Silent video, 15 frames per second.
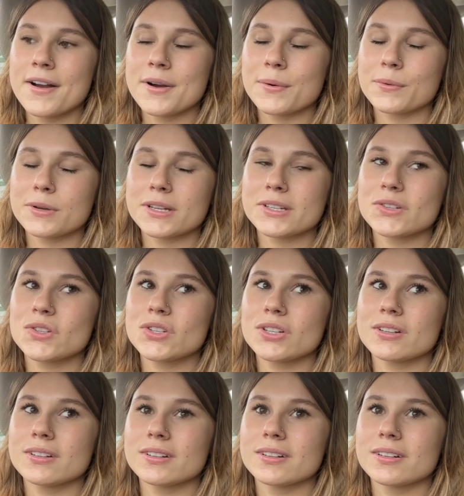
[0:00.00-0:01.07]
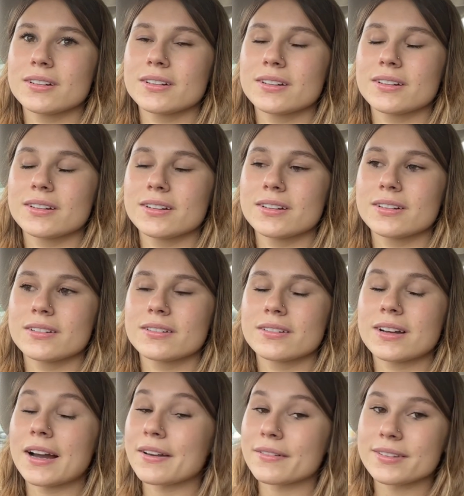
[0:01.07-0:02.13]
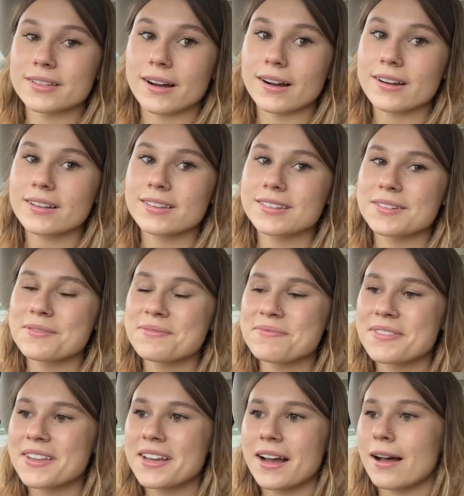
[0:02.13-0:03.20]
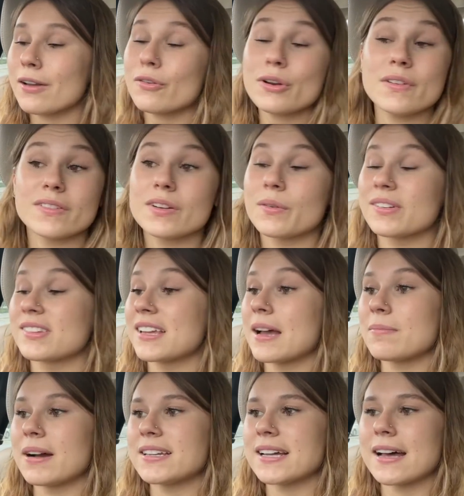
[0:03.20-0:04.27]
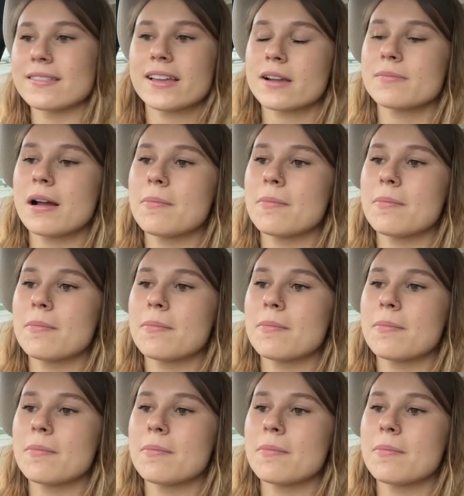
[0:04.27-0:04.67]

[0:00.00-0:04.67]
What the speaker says: which kind of sucks. I don't even know what to get my dad. Like, my